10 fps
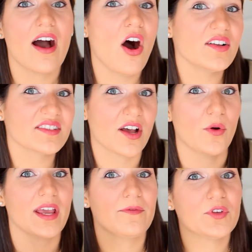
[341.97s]

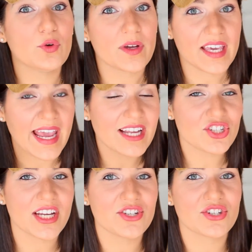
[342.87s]
Also, if you can't
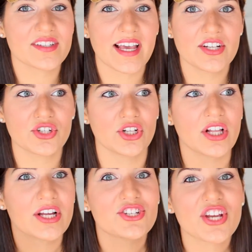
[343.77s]
change your
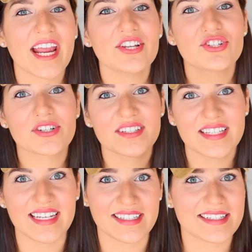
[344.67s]
schedule, change your seat.